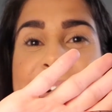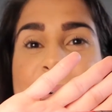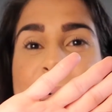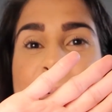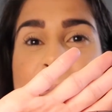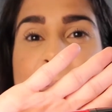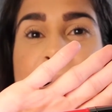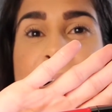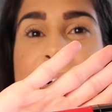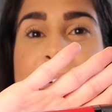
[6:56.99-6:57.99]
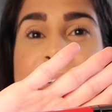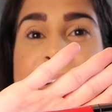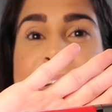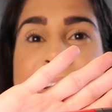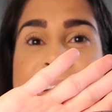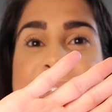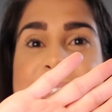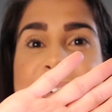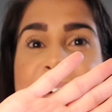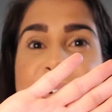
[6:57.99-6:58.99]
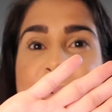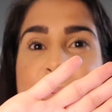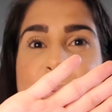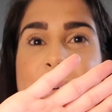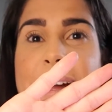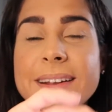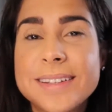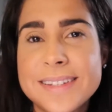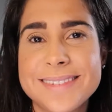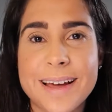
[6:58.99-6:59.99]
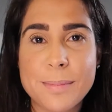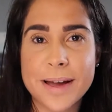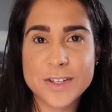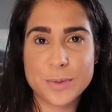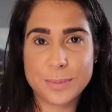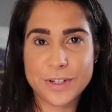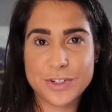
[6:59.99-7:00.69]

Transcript: Oh, wow. It's kind of red. It does not match with my